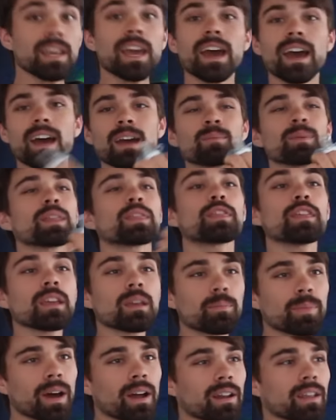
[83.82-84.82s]
Yeah, I mean, think
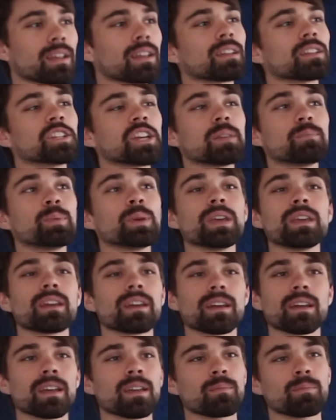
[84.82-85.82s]
about it. JP,
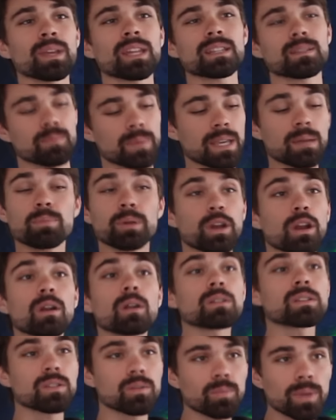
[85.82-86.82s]
it means me, but it
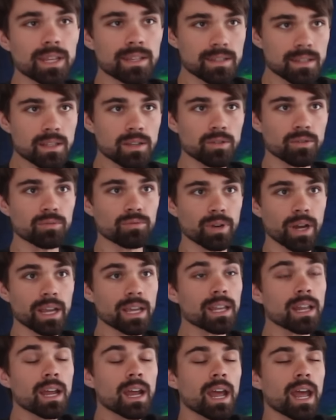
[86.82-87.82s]
also means you,
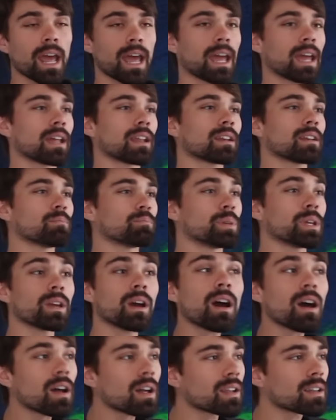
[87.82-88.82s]
right? And
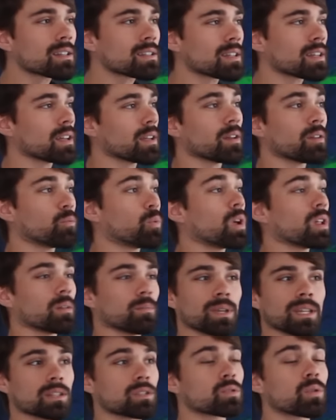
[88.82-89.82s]
Beyond, it
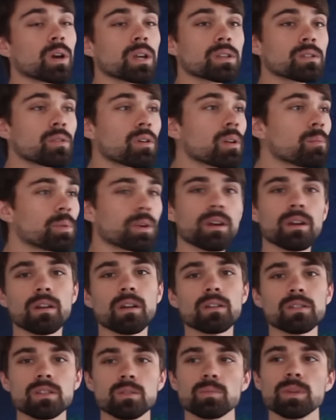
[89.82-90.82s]
means Toy Story, but it
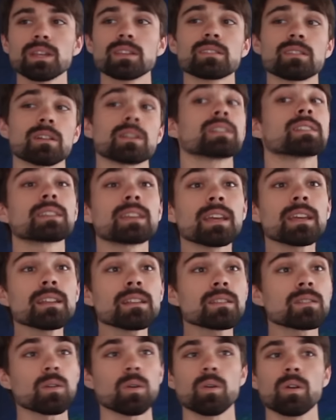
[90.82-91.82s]
also means our
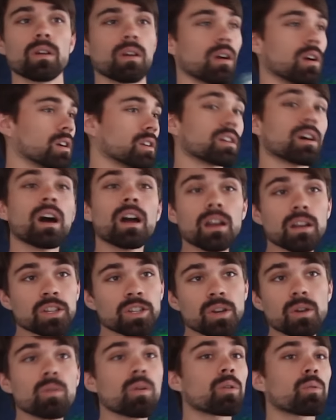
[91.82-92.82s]
skits, or our talk
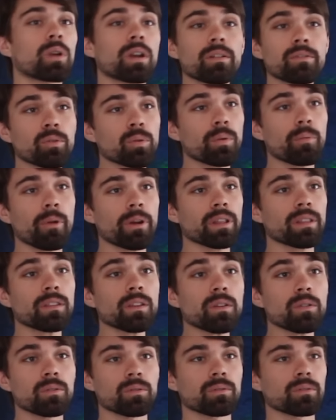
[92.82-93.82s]
show, or whatever we want to
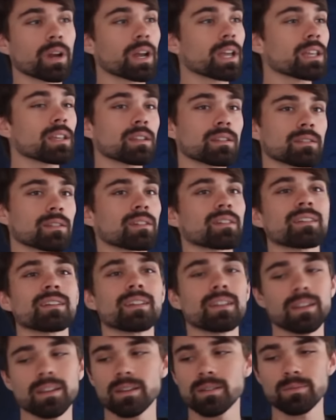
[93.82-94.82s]
do, right? So,
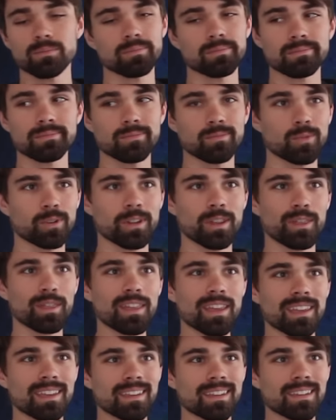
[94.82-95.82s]
what do you
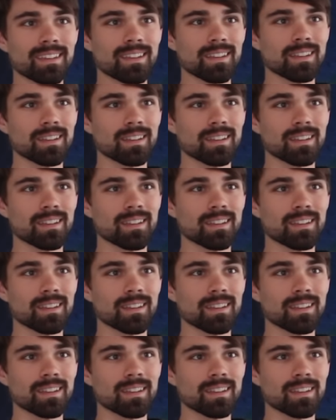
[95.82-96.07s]
think?